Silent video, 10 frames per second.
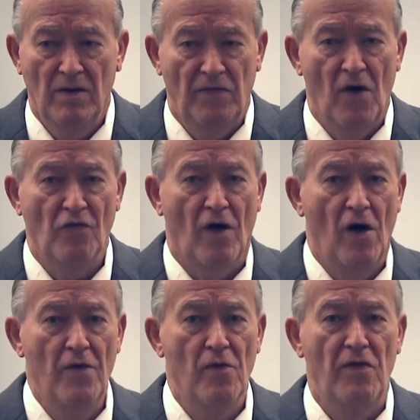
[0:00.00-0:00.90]
that there's
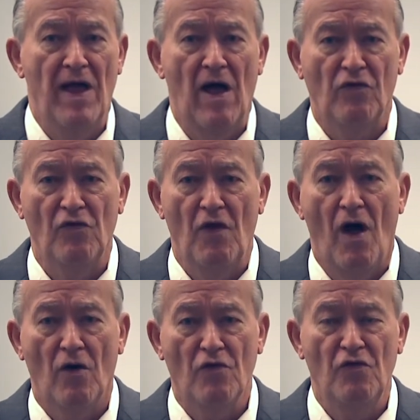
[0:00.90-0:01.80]

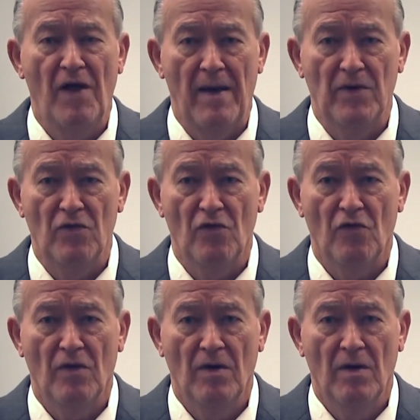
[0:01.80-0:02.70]
$100,000 in damages.